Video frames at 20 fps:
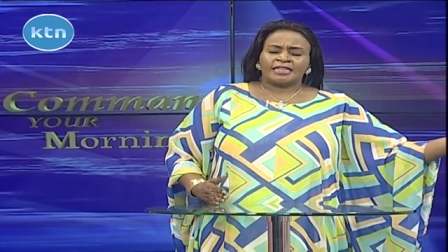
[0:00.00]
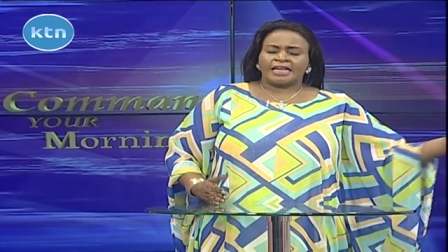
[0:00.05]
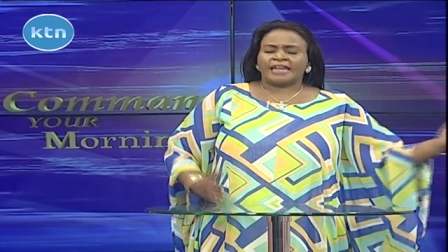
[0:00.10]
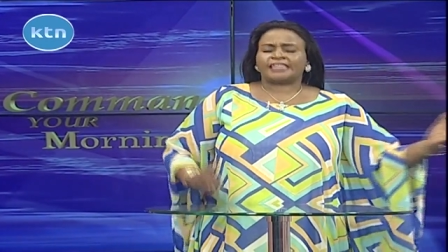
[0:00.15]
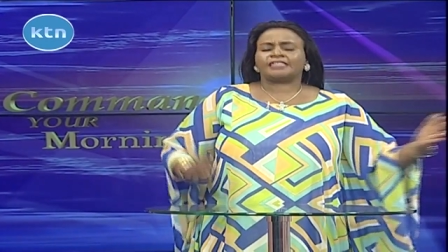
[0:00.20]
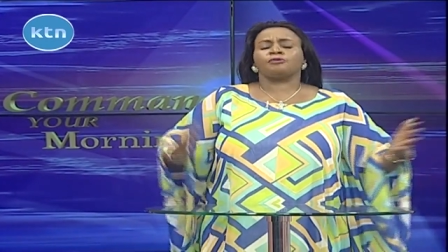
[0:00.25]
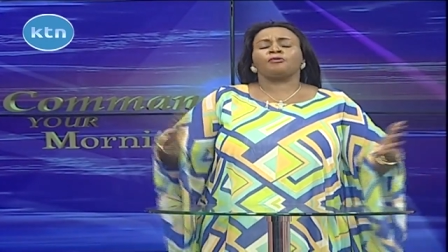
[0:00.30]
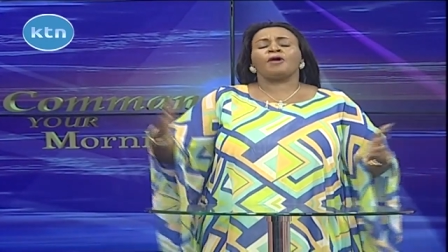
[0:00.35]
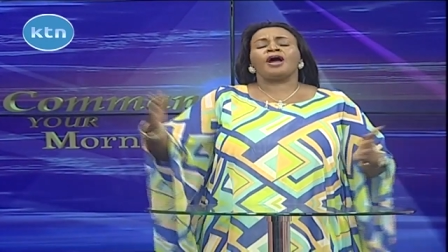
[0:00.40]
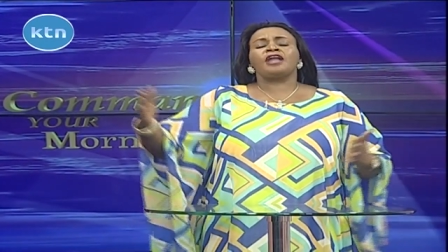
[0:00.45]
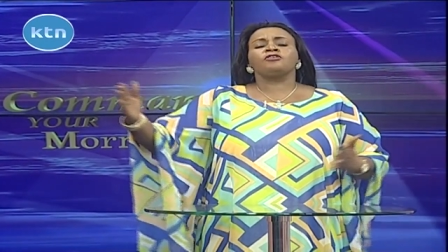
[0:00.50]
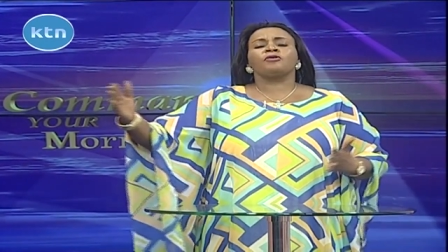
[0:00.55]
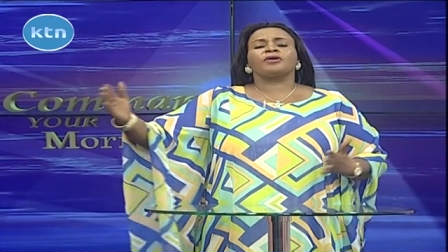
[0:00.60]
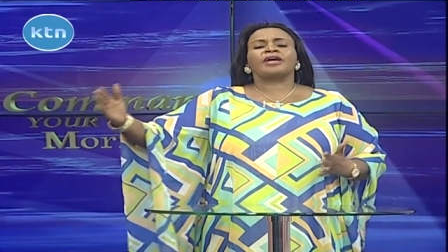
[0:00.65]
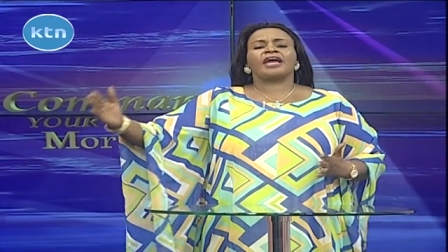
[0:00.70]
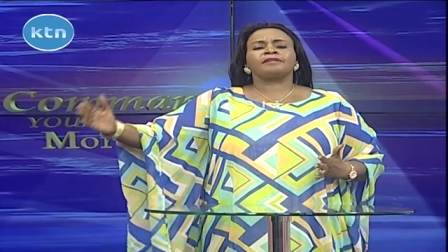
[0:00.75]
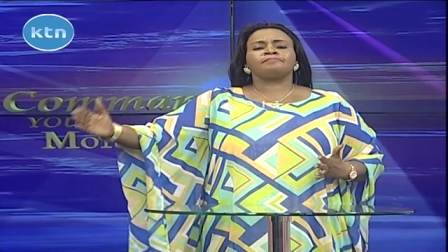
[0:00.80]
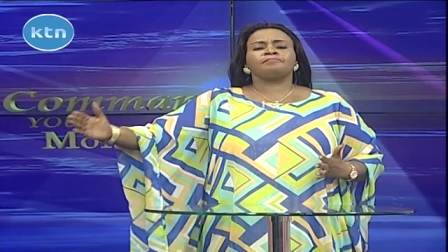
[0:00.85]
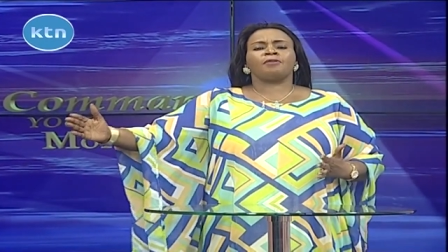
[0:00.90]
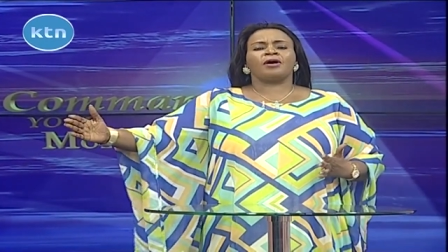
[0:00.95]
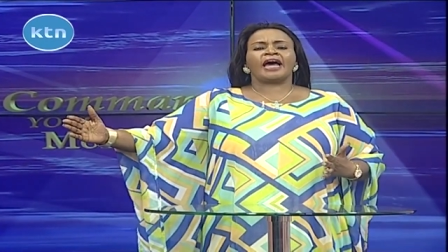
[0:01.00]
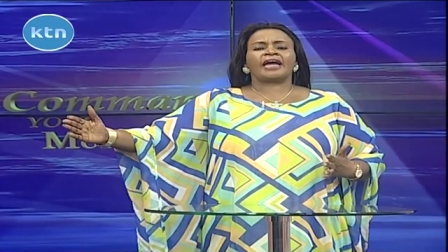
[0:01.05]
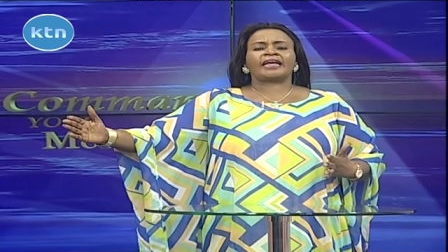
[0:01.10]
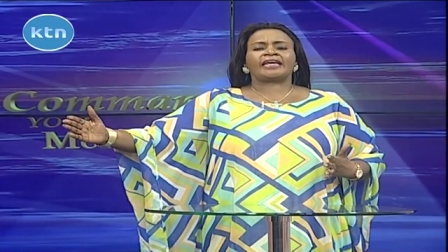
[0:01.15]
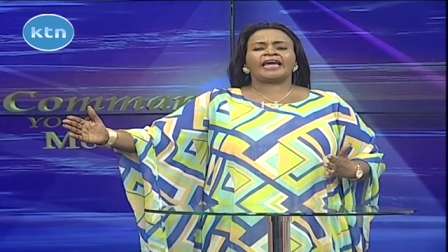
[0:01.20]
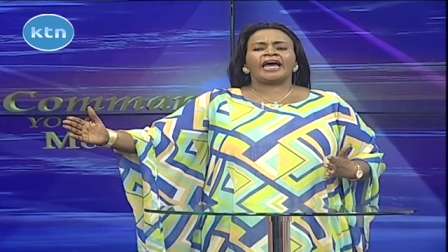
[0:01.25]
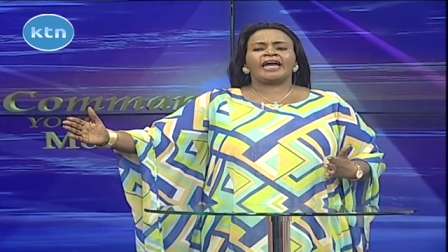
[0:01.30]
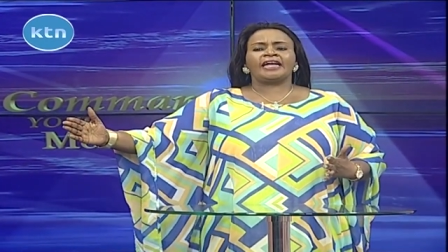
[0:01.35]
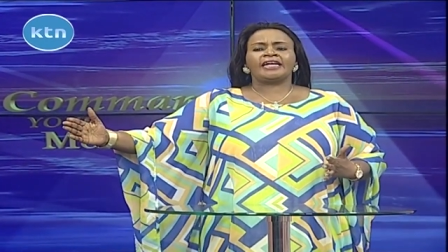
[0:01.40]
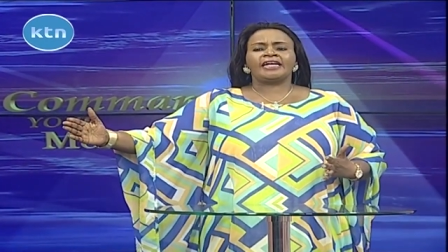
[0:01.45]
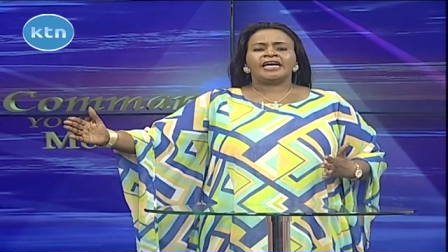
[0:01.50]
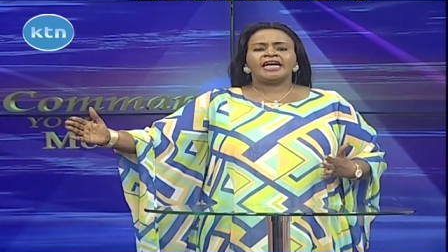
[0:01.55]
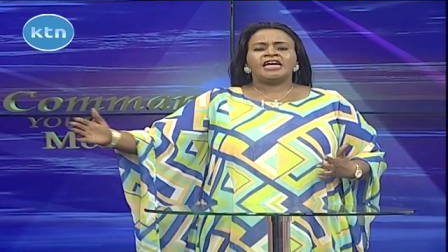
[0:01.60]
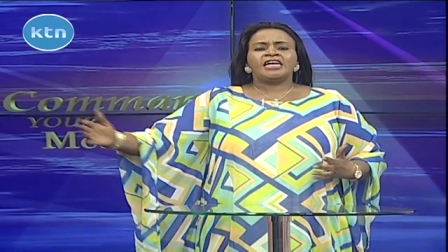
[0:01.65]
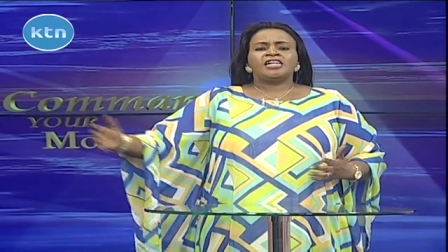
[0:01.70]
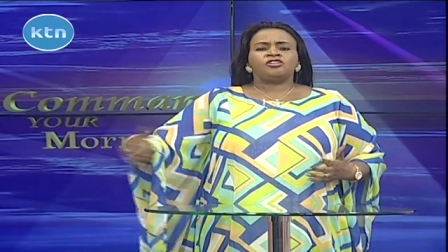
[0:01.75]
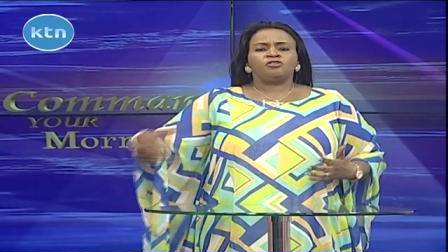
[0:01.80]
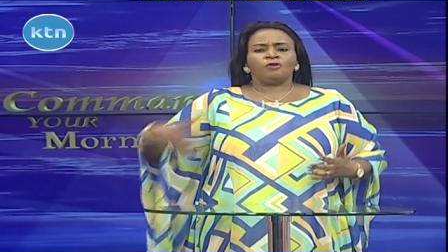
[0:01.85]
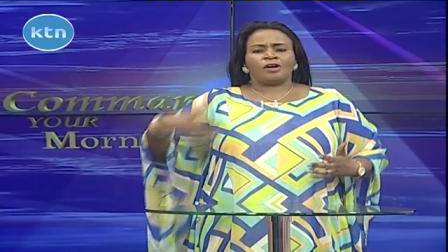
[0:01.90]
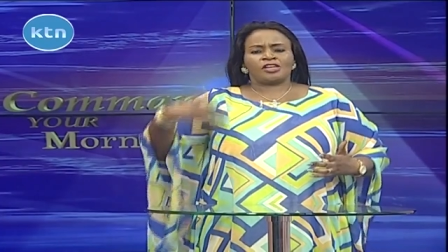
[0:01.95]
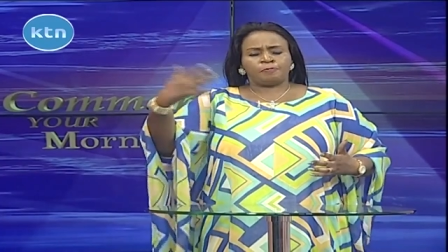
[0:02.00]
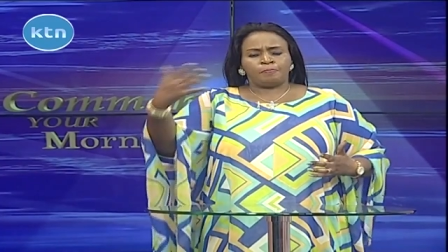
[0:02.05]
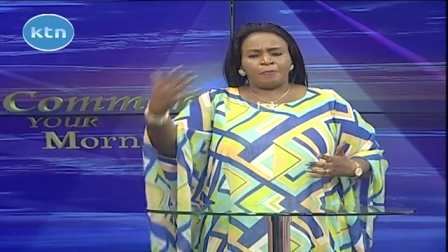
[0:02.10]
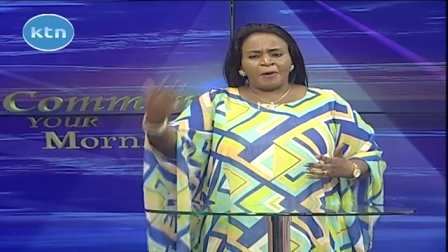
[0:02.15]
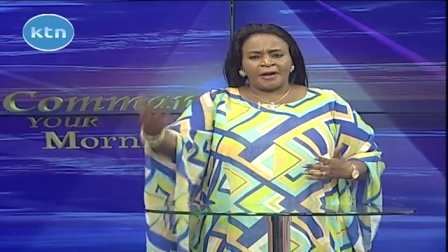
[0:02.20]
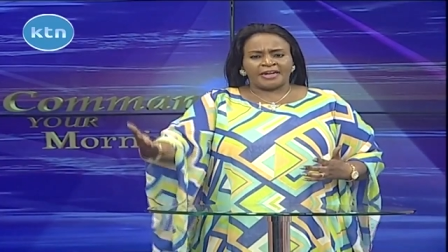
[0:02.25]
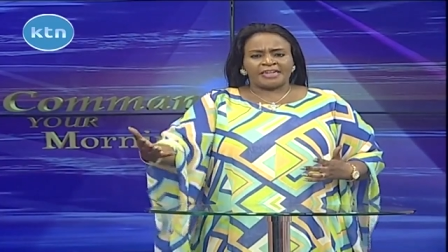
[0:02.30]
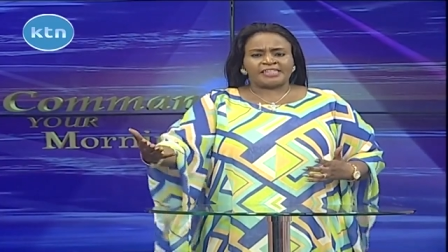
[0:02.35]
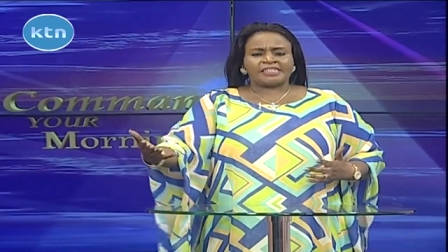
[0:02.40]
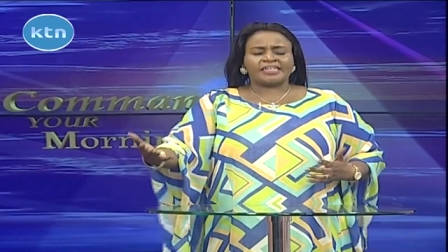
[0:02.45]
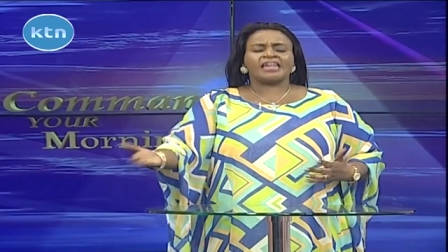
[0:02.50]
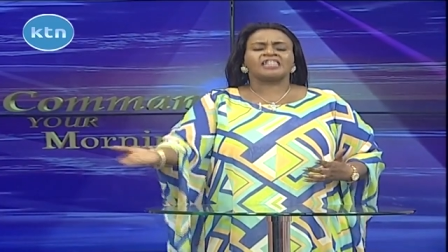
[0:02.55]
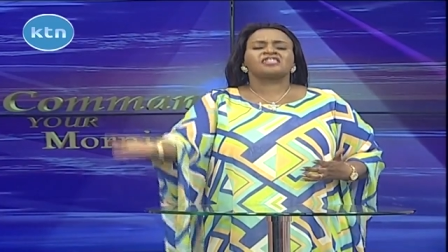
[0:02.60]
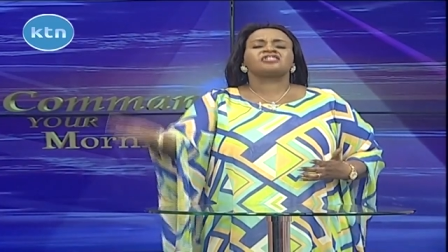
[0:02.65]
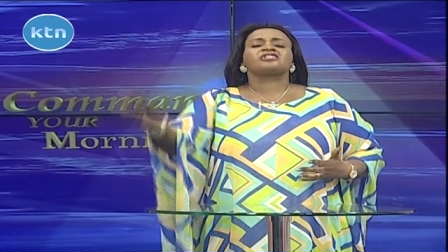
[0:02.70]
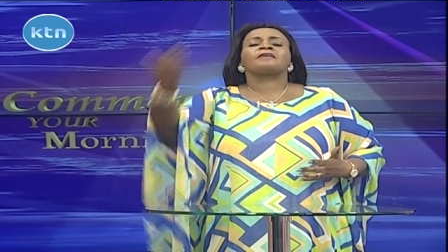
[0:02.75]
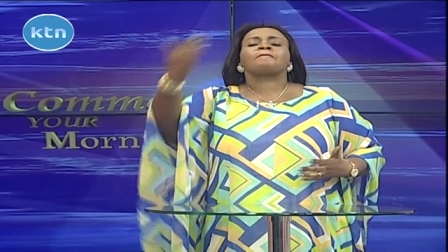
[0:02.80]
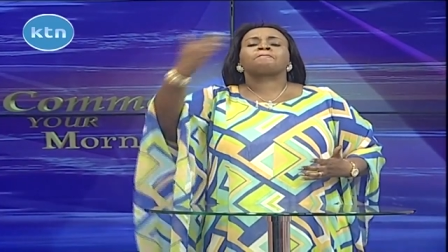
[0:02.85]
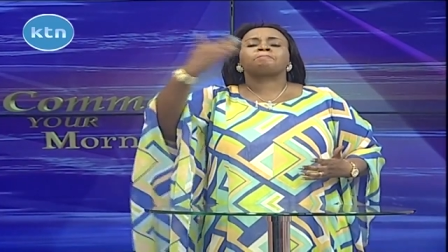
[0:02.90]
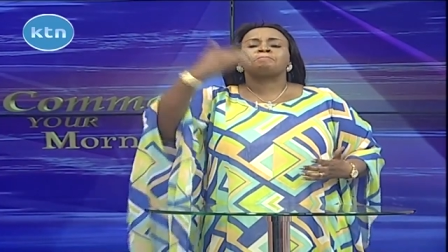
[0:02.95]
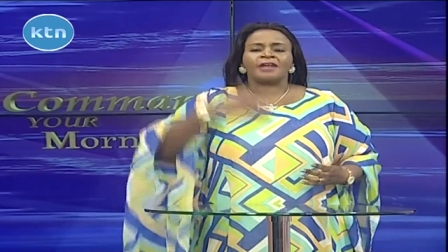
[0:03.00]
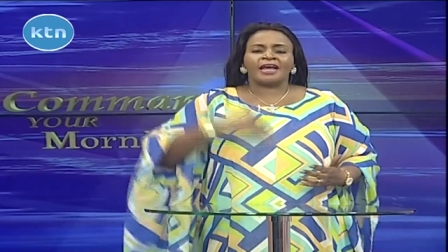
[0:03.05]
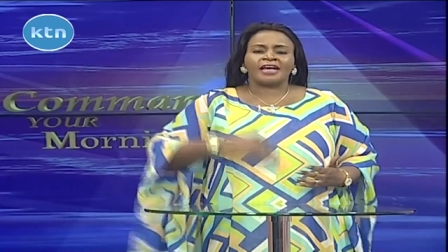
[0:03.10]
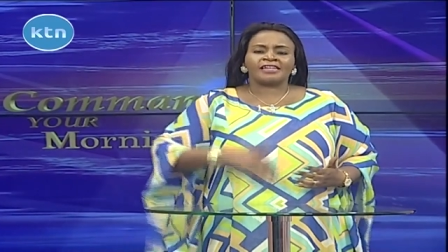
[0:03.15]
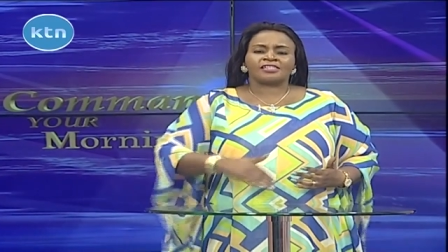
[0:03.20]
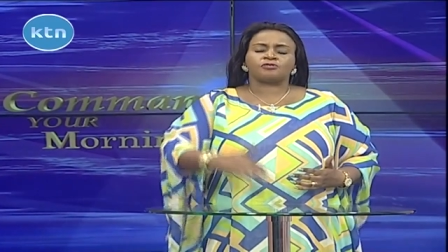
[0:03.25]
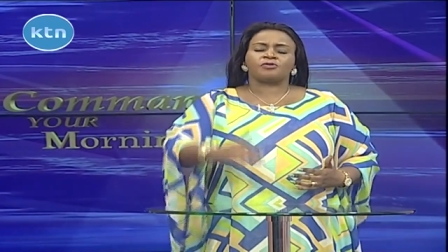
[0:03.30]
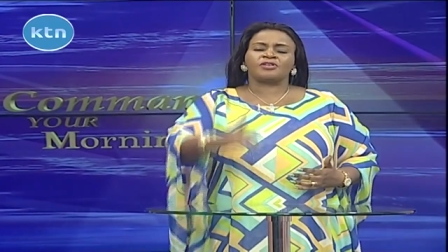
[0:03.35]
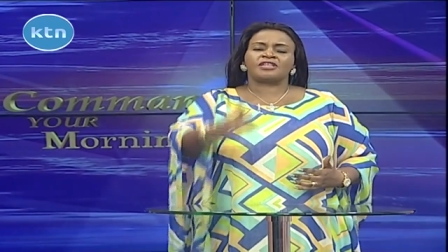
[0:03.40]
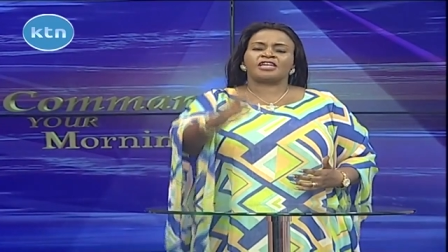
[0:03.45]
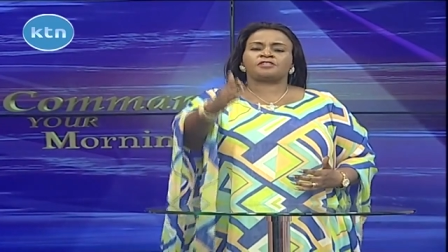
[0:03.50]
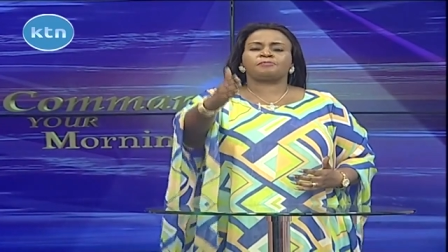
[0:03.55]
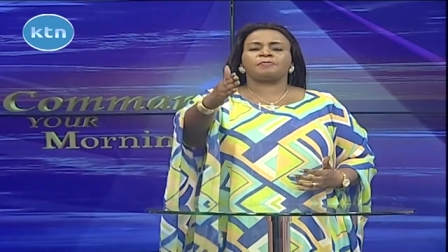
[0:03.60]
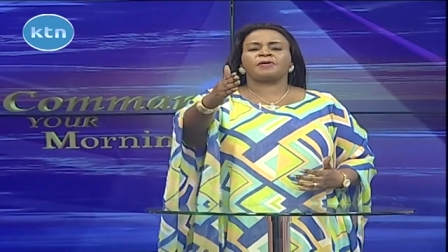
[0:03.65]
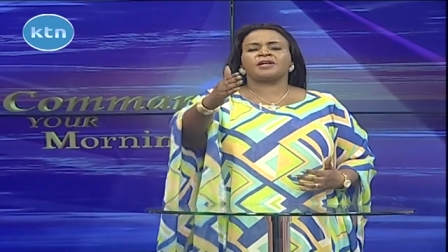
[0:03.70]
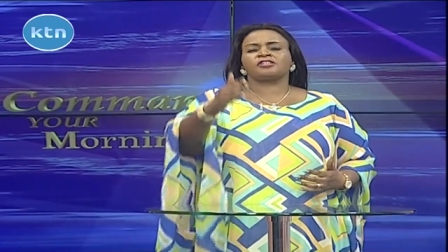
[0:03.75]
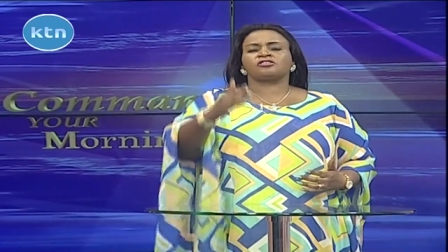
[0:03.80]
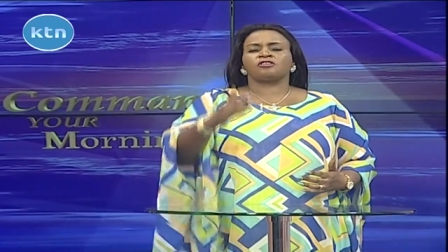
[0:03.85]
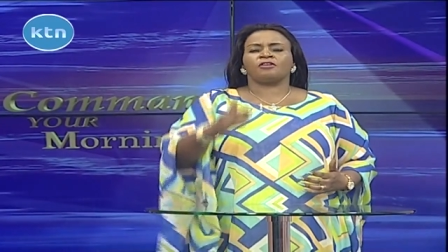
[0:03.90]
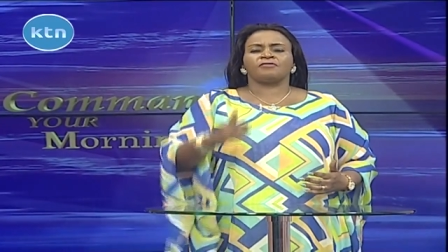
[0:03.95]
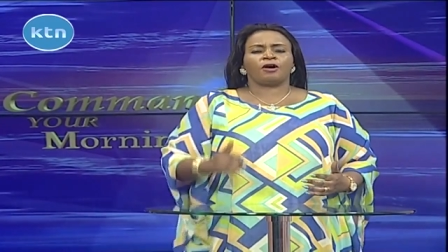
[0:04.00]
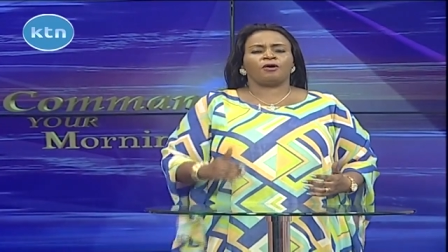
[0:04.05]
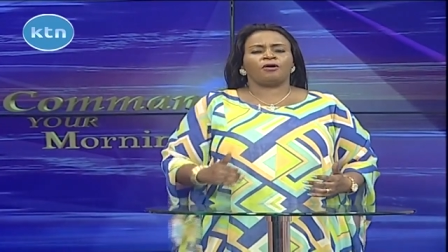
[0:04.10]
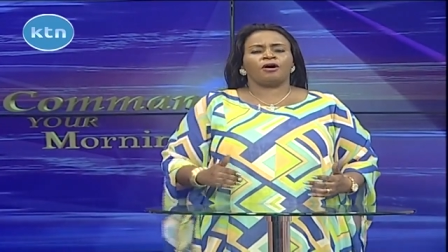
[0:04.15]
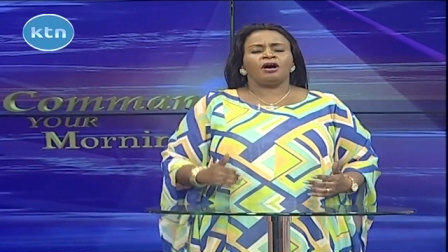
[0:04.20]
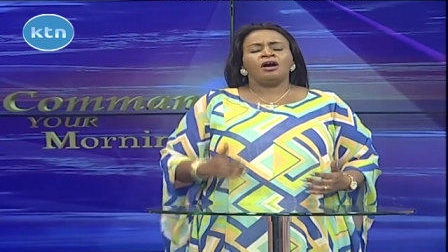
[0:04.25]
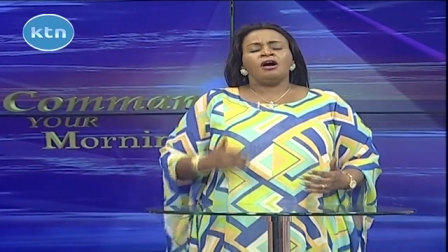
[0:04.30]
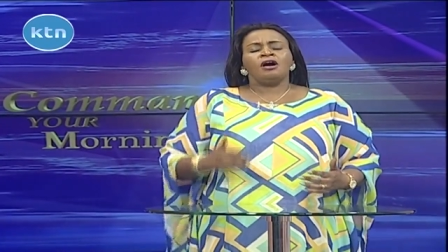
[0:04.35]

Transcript: That when you get born again, your spirit is replaced with the spirit of, the,